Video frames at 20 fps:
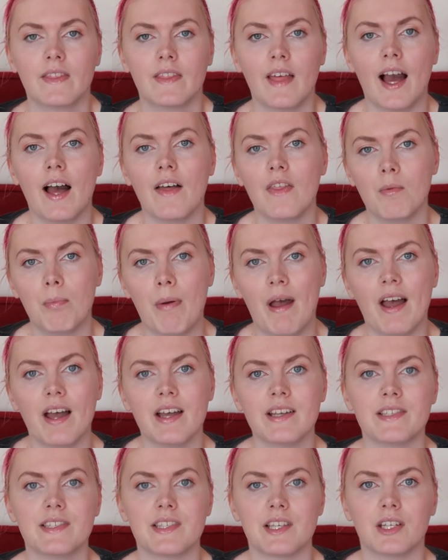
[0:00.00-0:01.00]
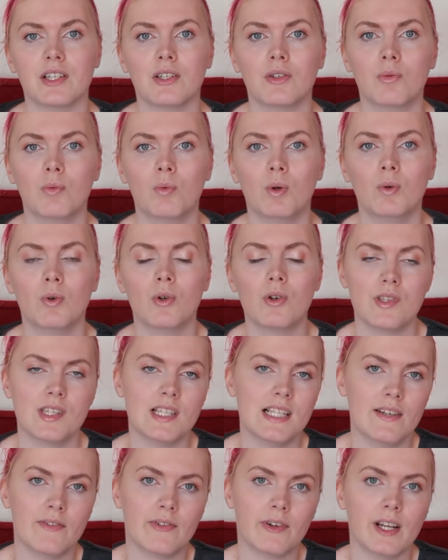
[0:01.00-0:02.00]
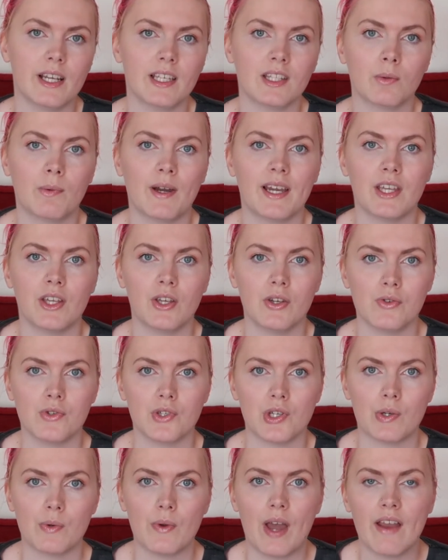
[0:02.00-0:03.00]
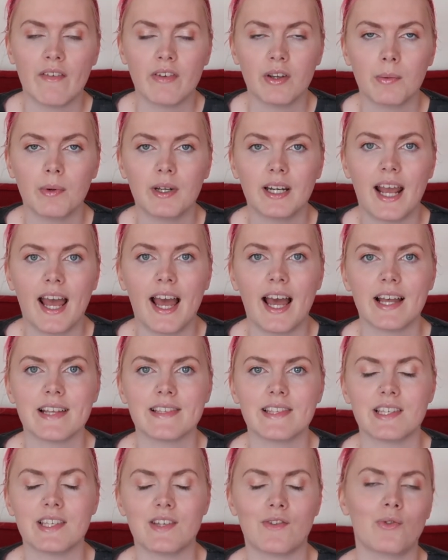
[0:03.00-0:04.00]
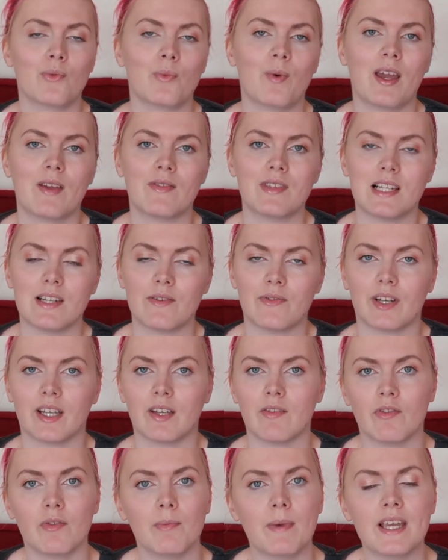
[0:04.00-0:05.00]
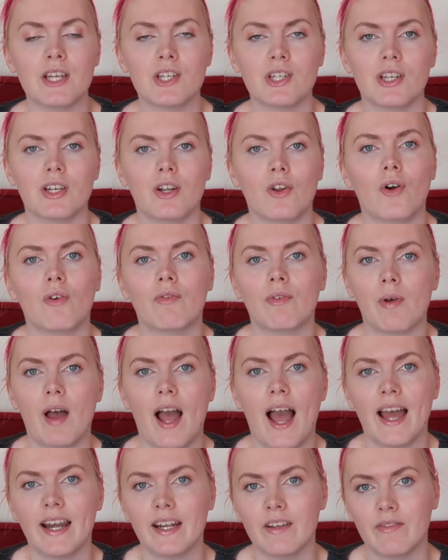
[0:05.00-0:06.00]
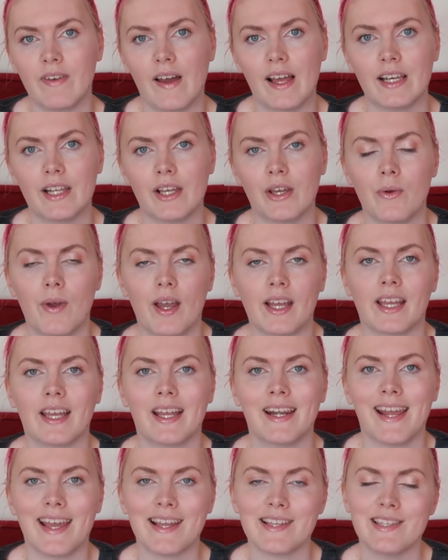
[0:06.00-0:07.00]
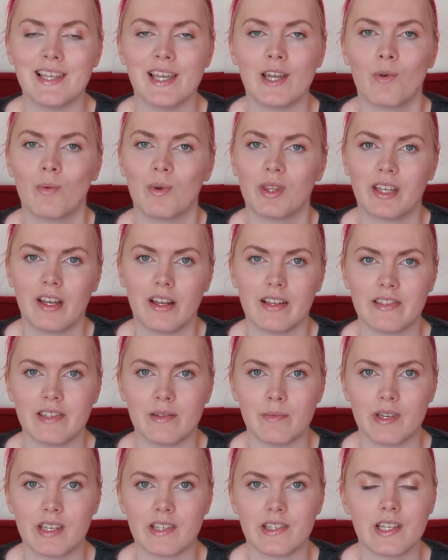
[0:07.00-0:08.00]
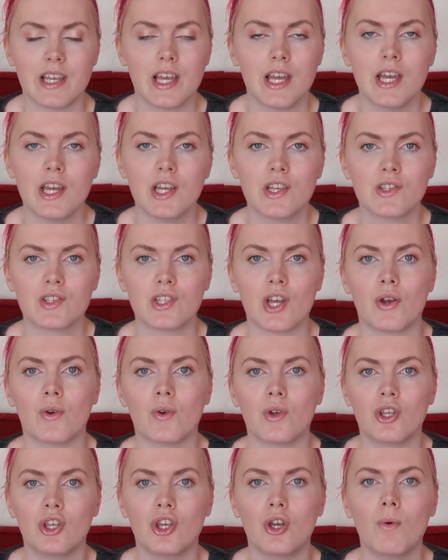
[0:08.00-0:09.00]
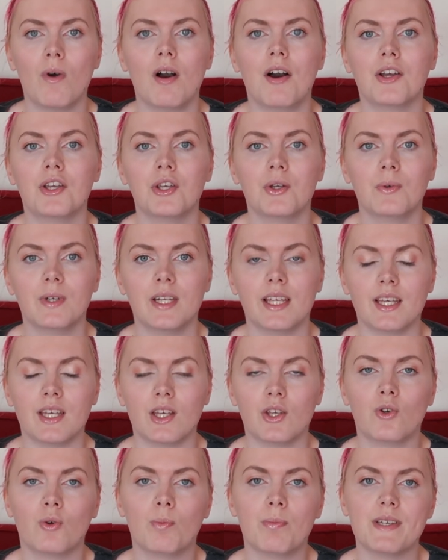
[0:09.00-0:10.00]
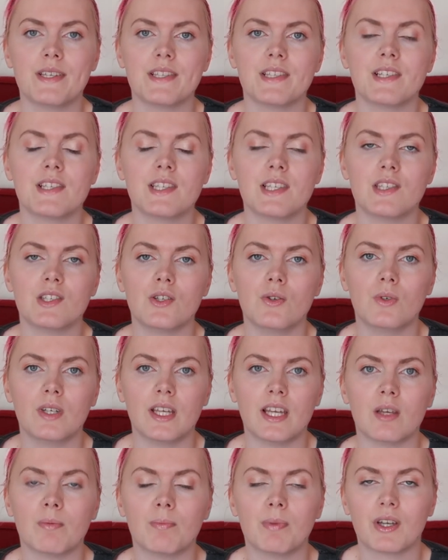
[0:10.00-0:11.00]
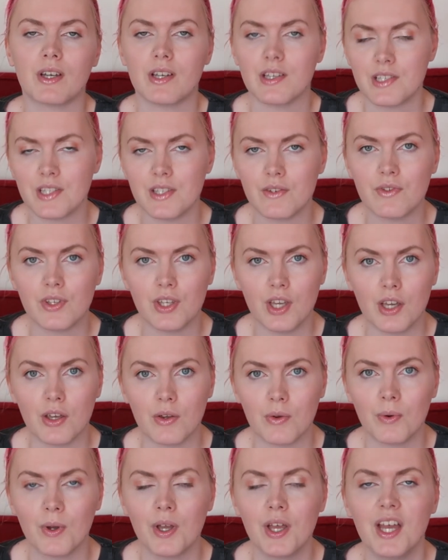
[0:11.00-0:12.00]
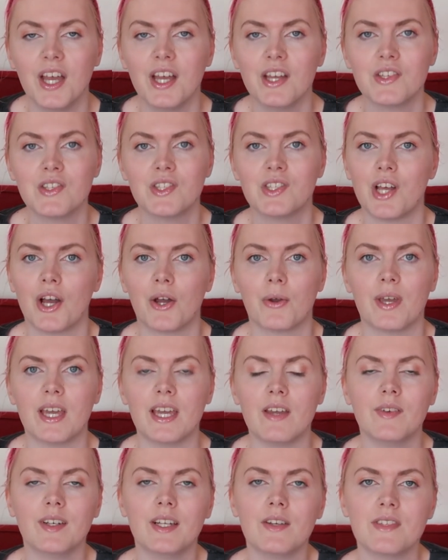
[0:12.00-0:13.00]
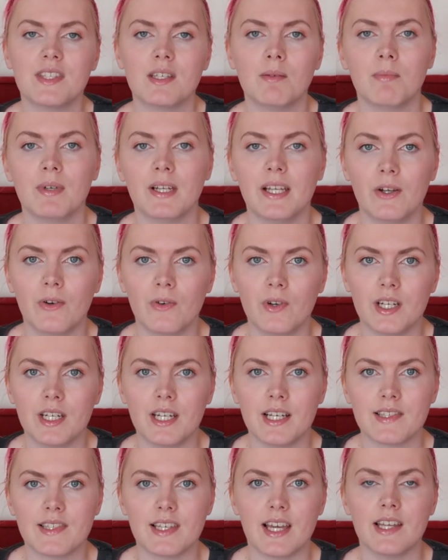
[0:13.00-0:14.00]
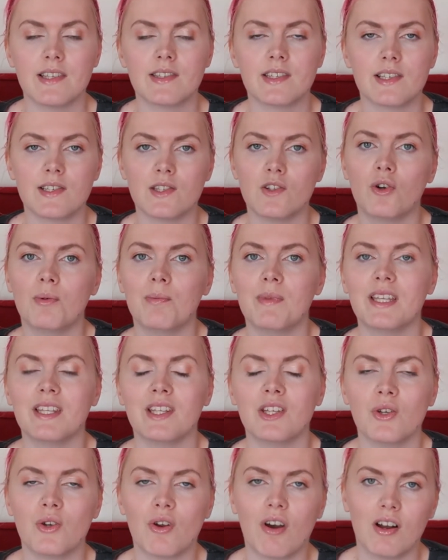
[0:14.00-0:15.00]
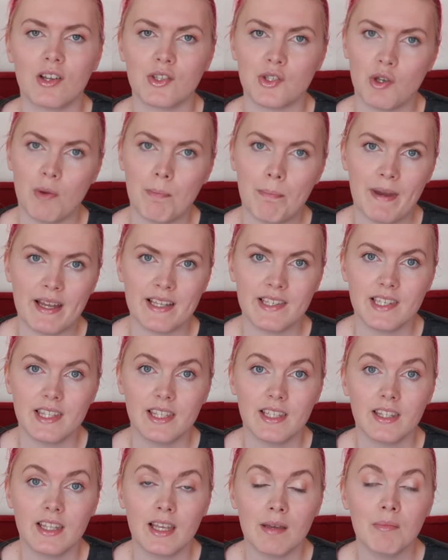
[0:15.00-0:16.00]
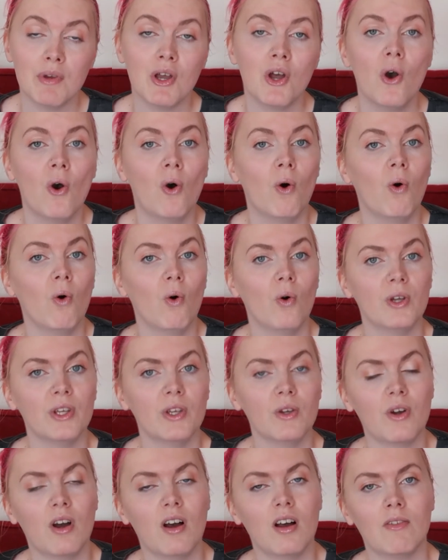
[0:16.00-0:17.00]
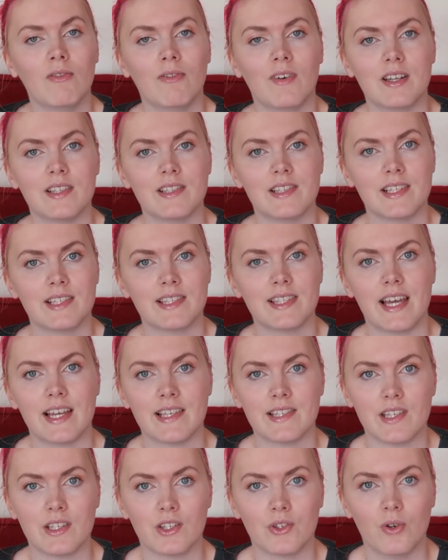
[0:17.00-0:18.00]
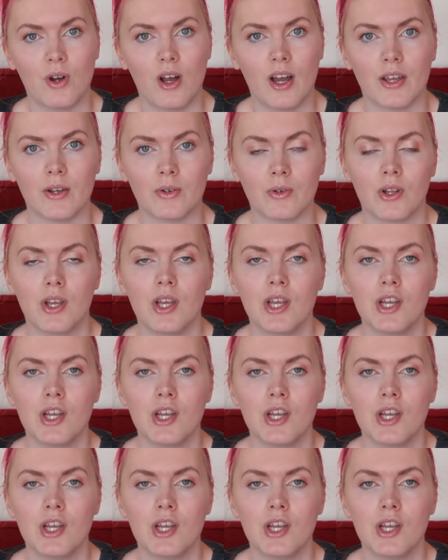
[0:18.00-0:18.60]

That other person will not deliver it in the way you do. Everyone has a different way of delivering information, of adding value and connecting with customers. So you are unique. Your business is unique because of you. So even if somebody already does it, does not mean that you can't do it better than them or you can't find success in your own.